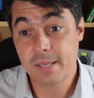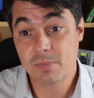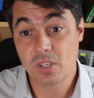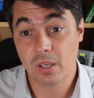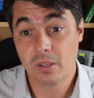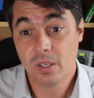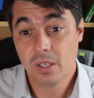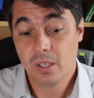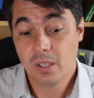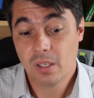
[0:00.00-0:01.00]
So
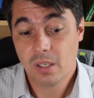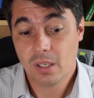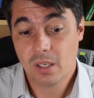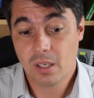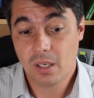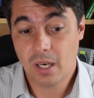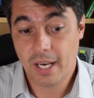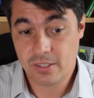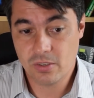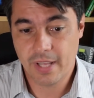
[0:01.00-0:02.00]

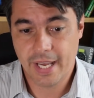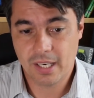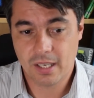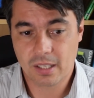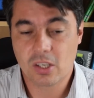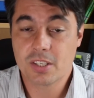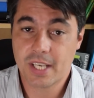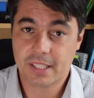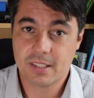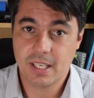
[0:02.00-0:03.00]
I do that,
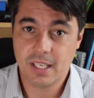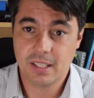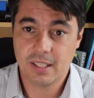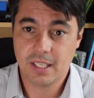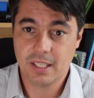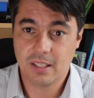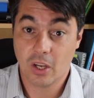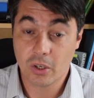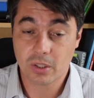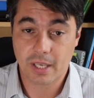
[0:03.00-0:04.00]
contact the
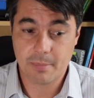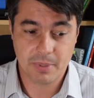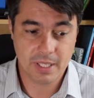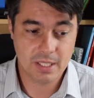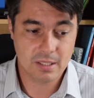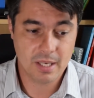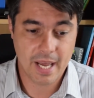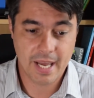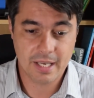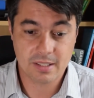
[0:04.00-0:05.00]
local company
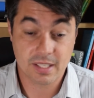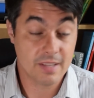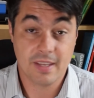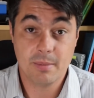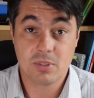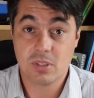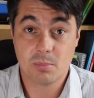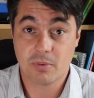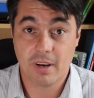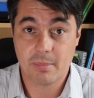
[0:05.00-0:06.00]
and get them to
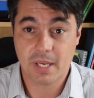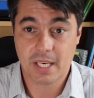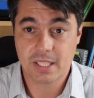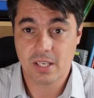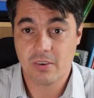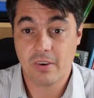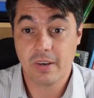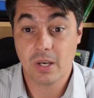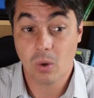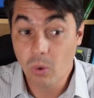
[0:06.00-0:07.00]
provide me an
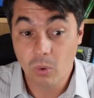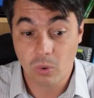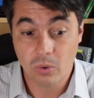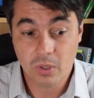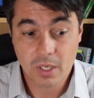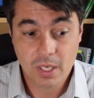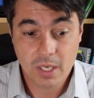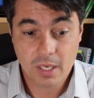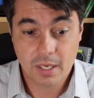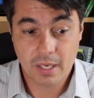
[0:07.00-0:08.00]
itinerary. Or,
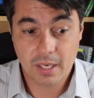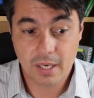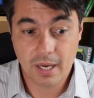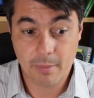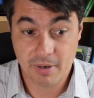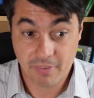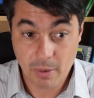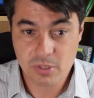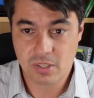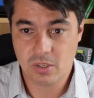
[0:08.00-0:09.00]
I mean, if I
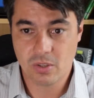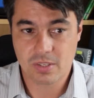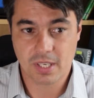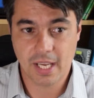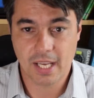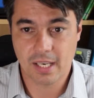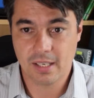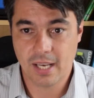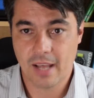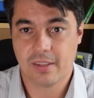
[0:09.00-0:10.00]
was to do this again,
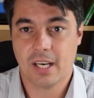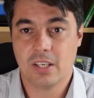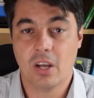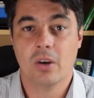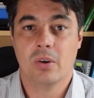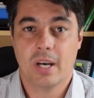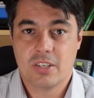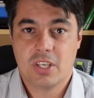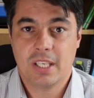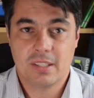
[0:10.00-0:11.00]
now that I know
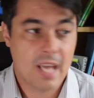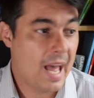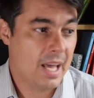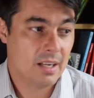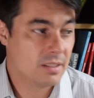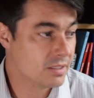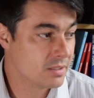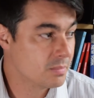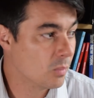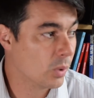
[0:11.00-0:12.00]
Ajith and
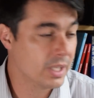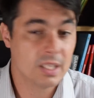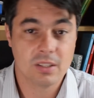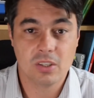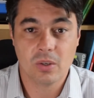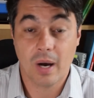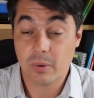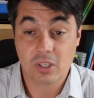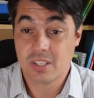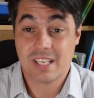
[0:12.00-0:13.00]
what he could do, I
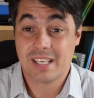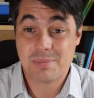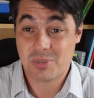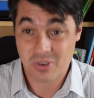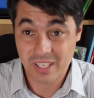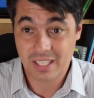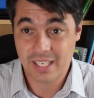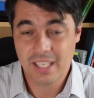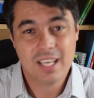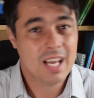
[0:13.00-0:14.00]
would contact him directly.